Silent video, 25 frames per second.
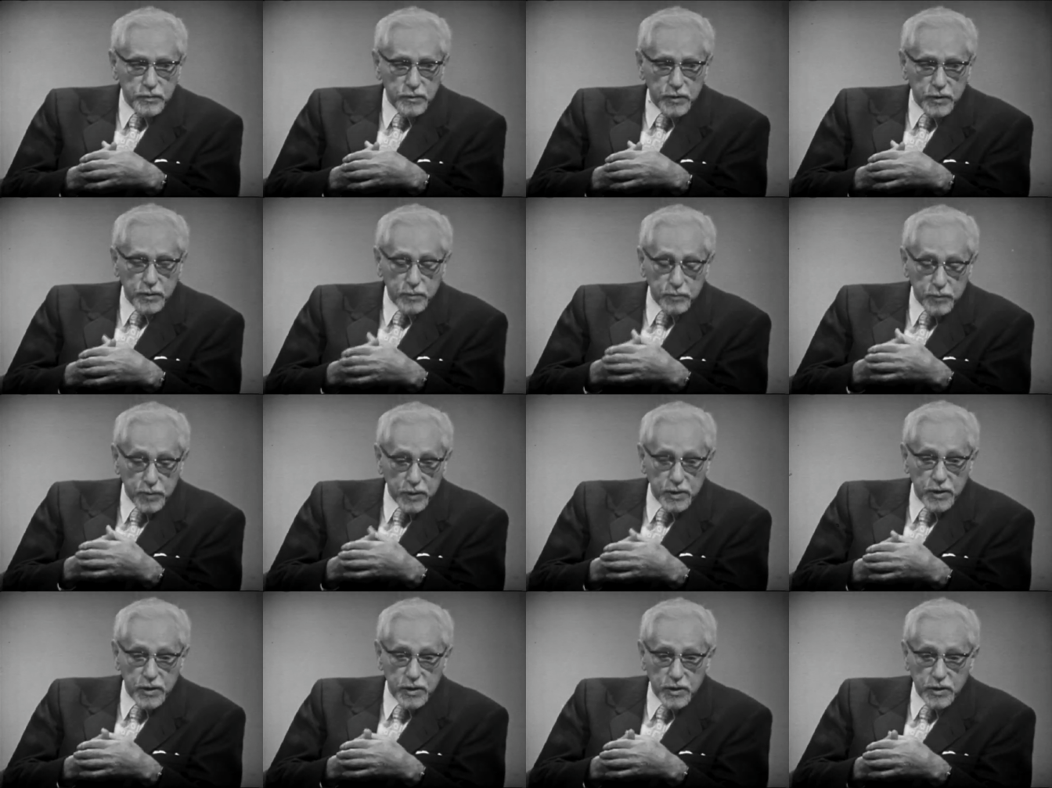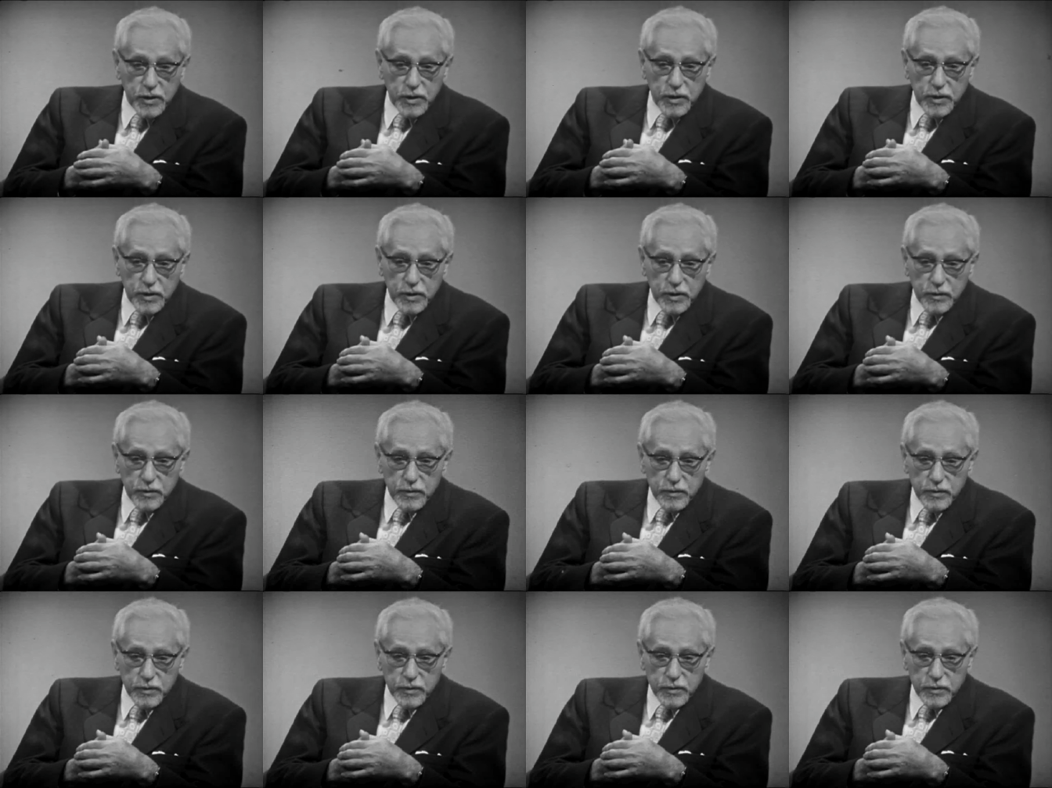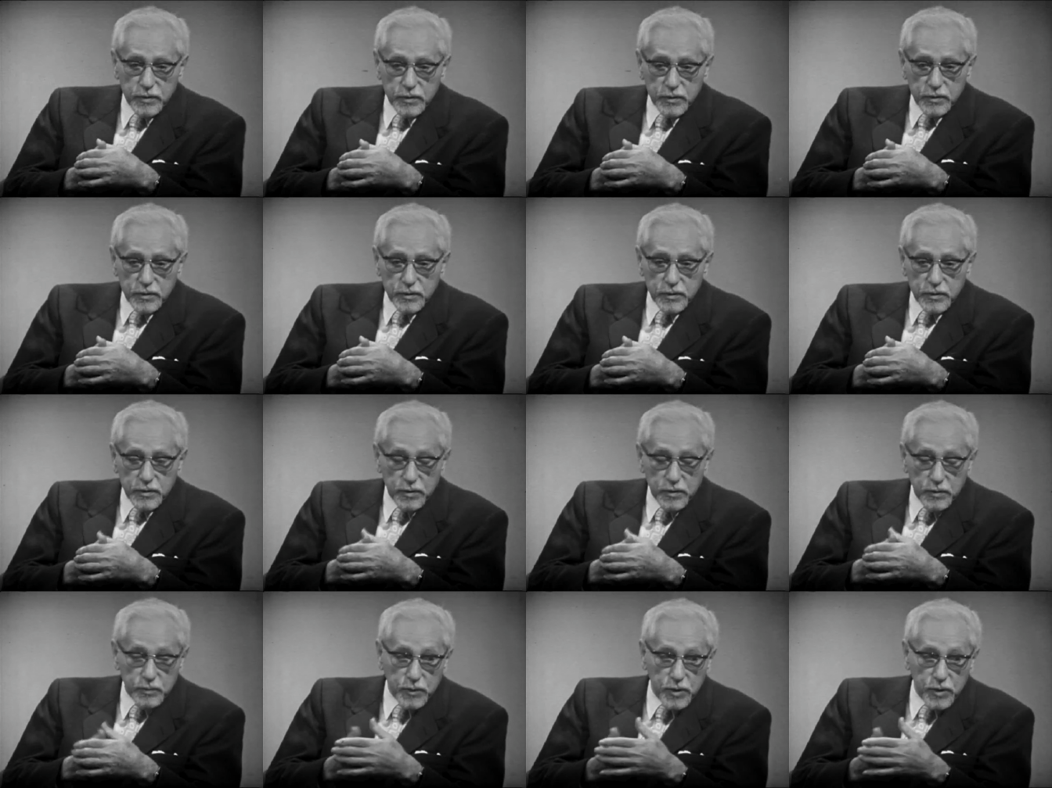completely.
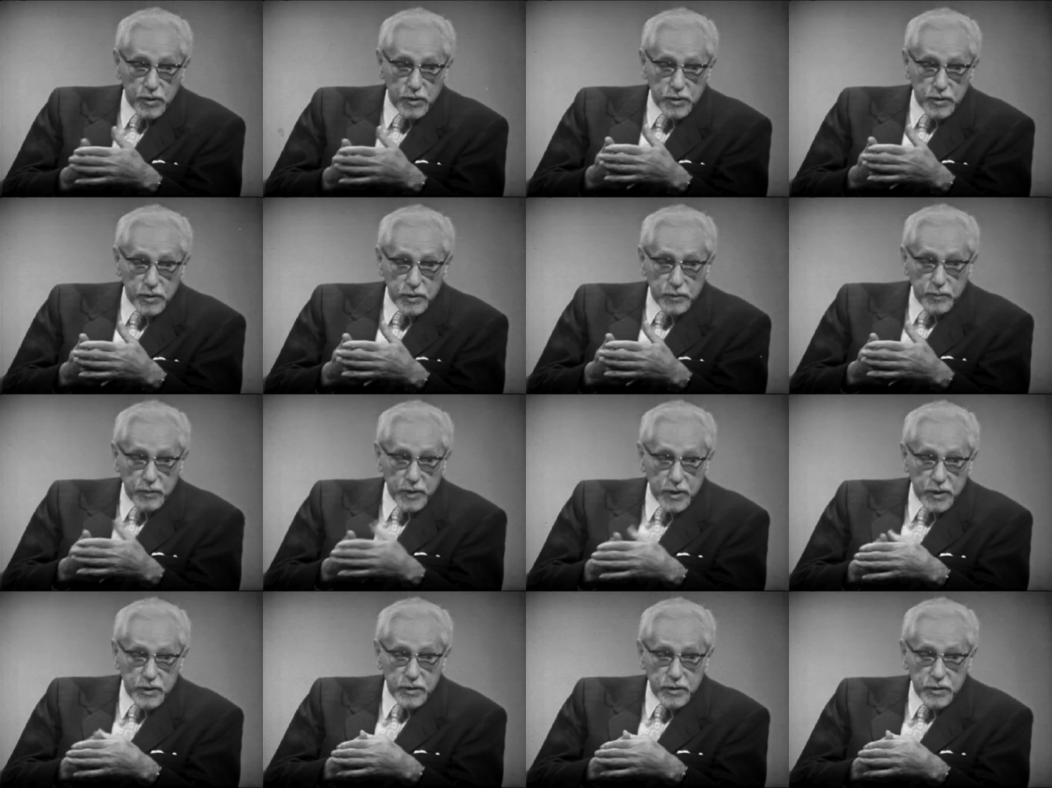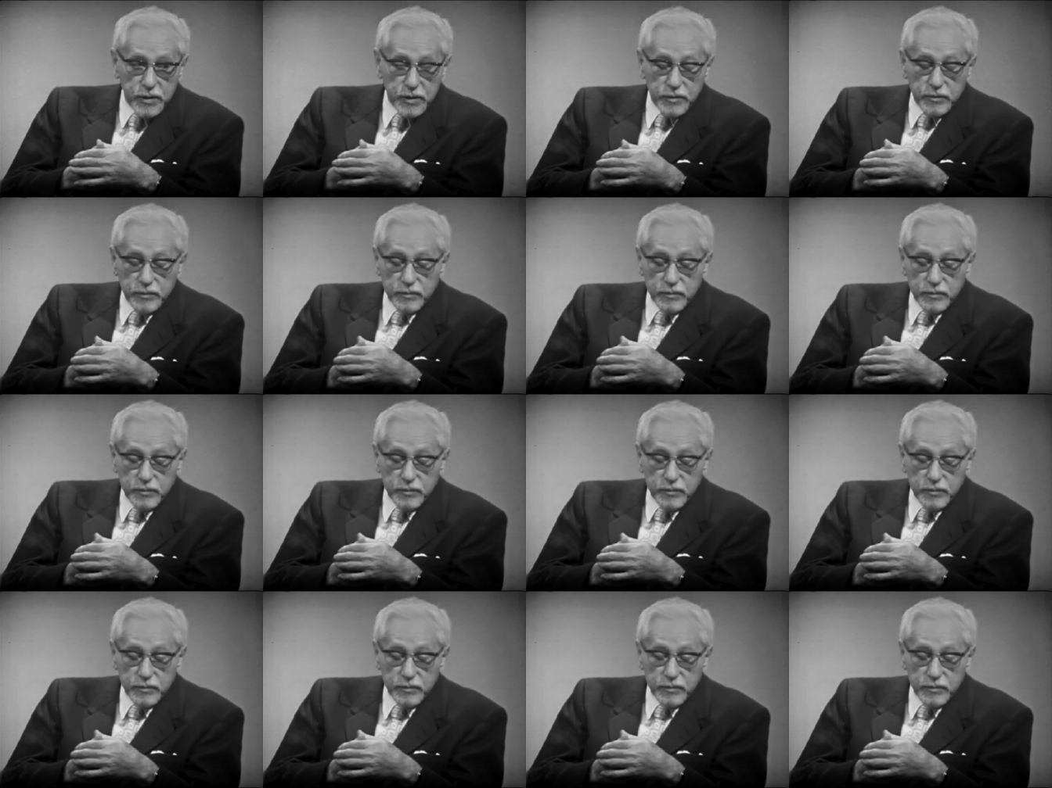The more, the better.